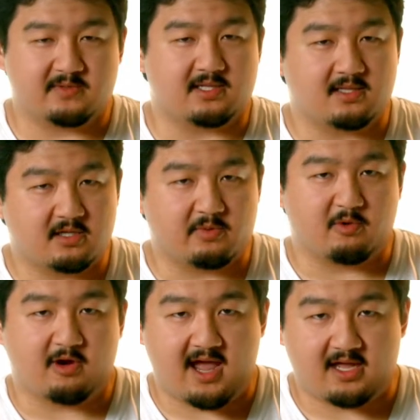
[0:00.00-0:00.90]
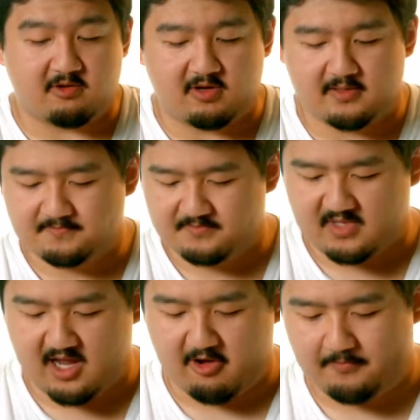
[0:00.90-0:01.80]
to be a little bit more accurate.
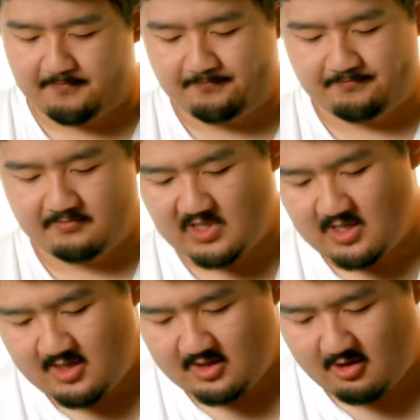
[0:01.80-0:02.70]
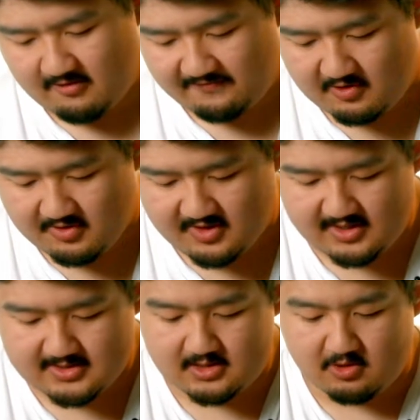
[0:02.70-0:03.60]
Now, there are a few
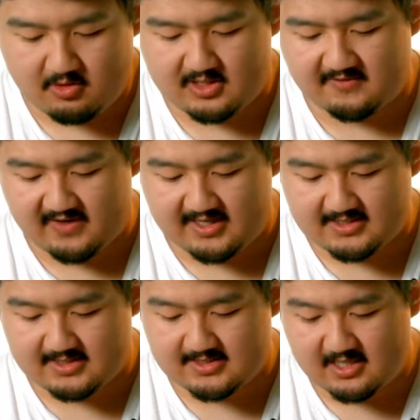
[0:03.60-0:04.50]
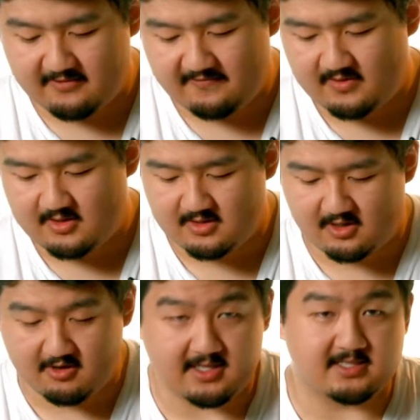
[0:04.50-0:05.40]
things to the device itself.
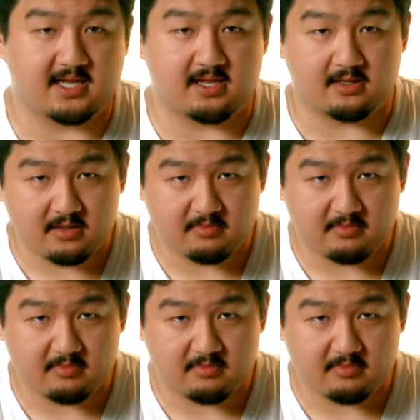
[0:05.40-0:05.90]
There is a